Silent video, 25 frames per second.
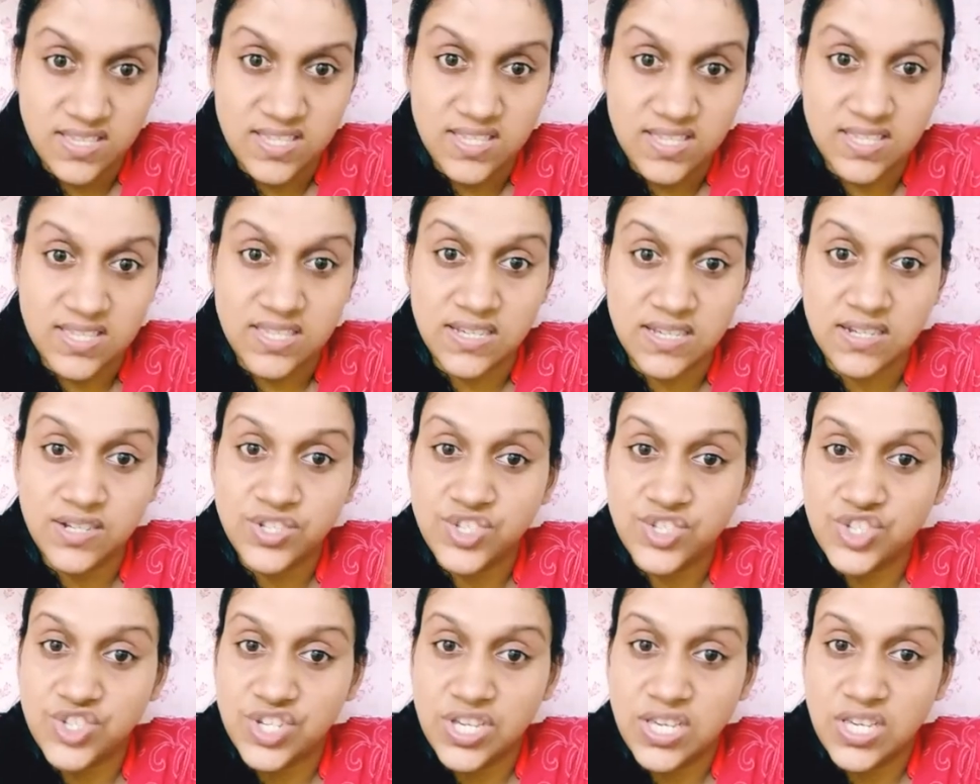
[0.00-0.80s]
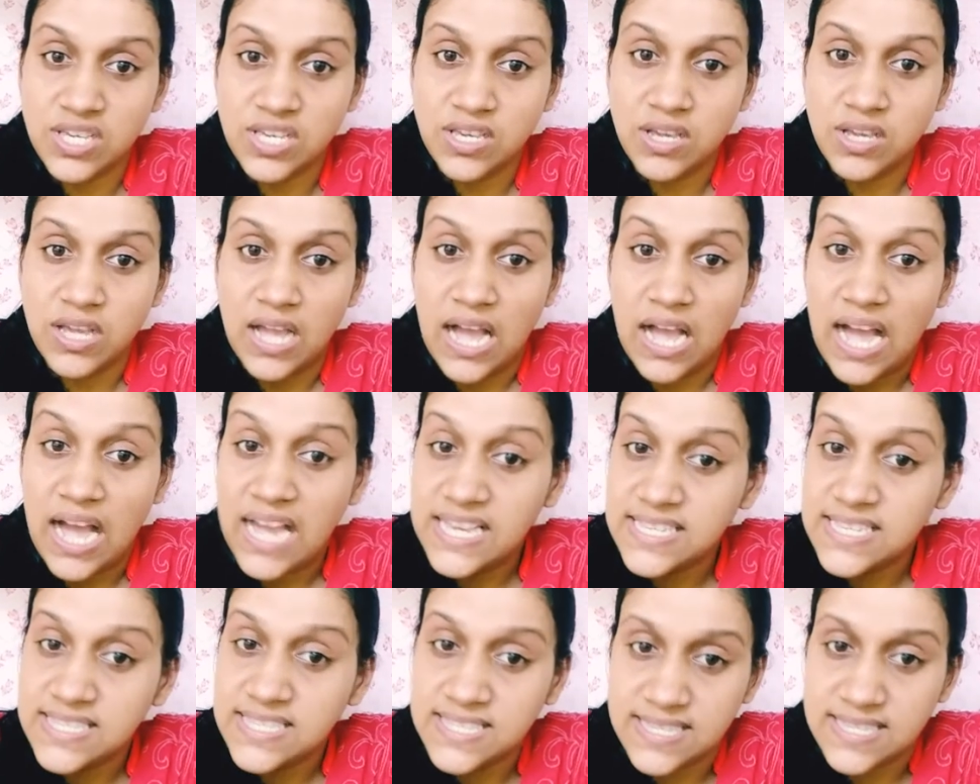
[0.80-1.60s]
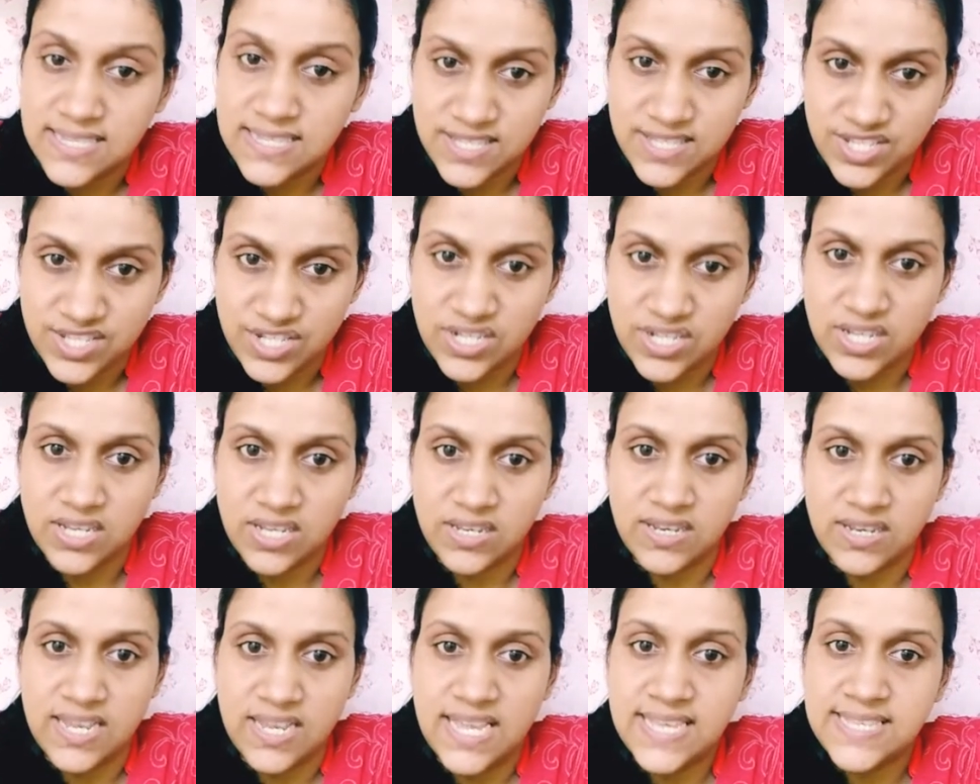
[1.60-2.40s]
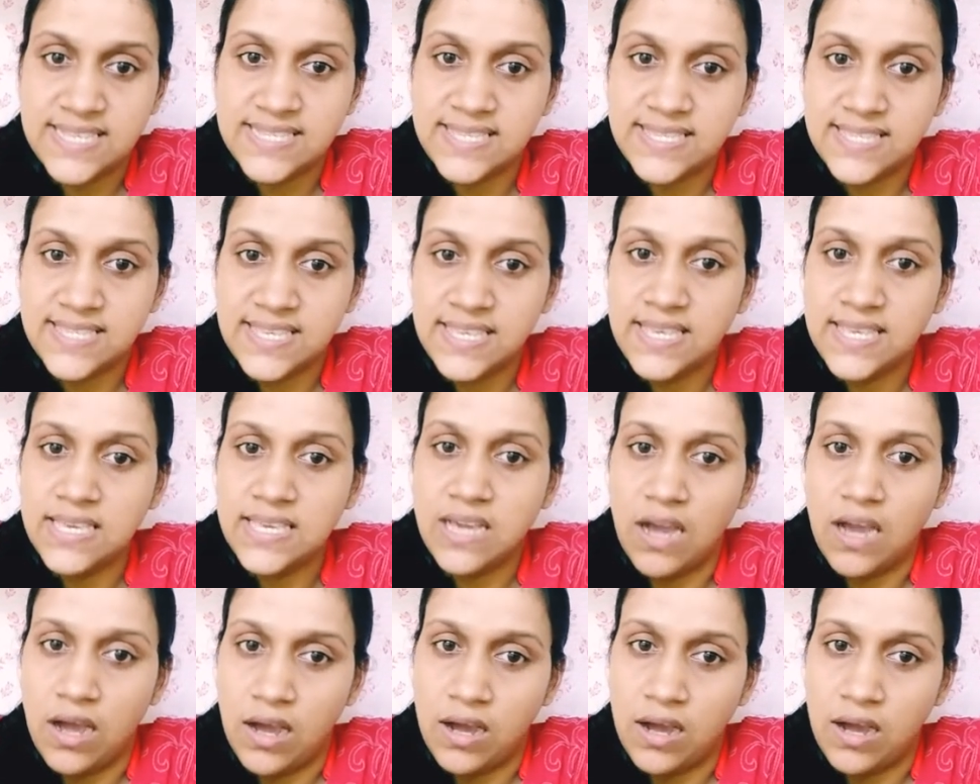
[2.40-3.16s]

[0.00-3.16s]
Sergei Eisenstein, S-E-R-G-E-I,